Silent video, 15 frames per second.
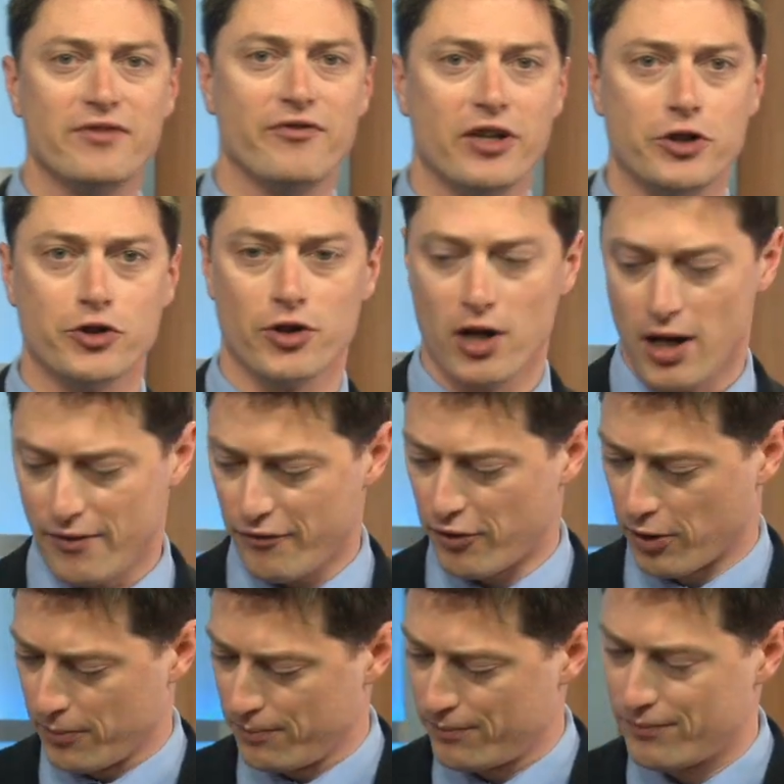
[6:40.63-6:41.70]
featured offer,
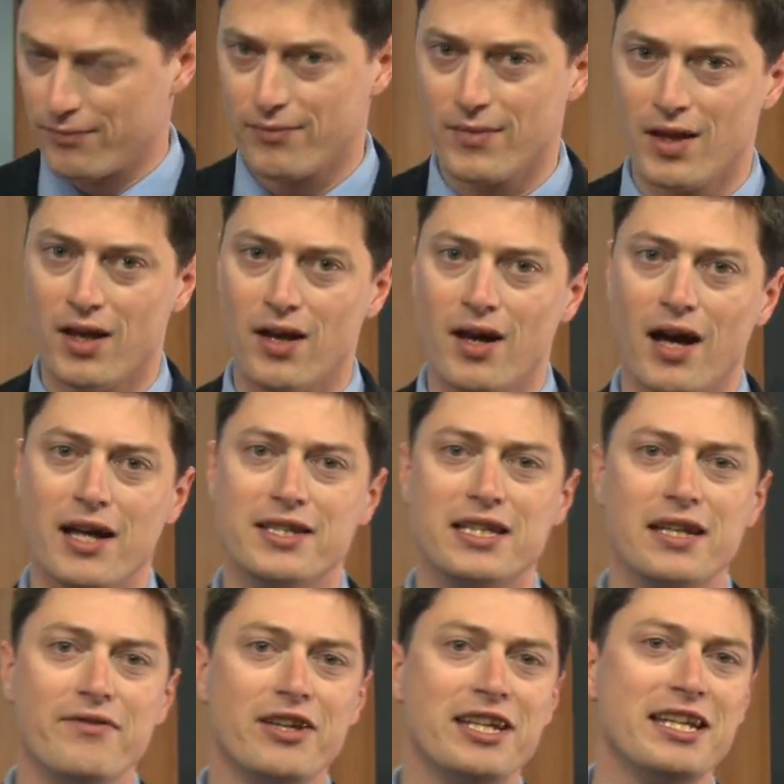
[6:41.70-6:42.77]
a D
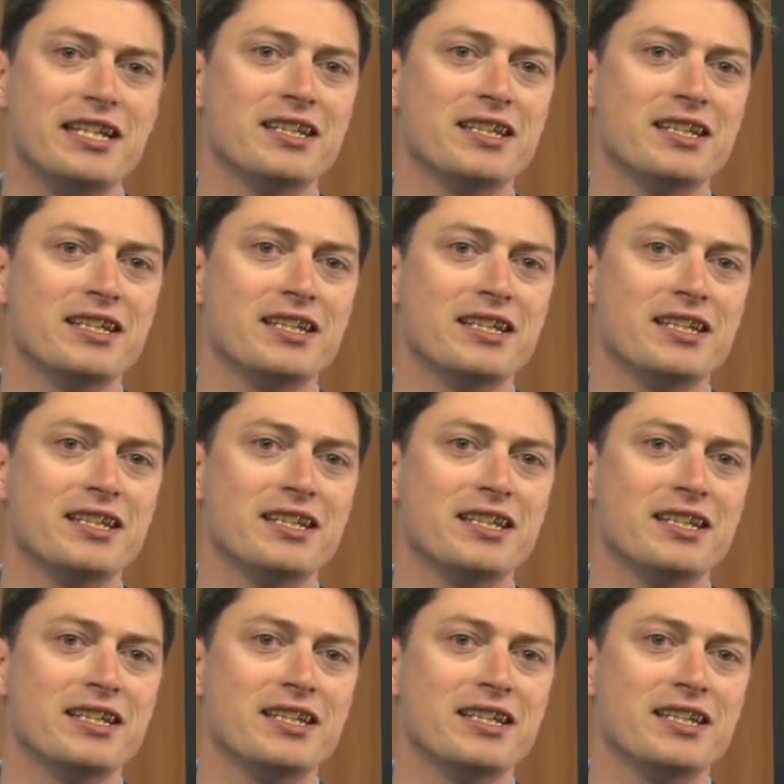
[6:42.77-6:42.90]
V D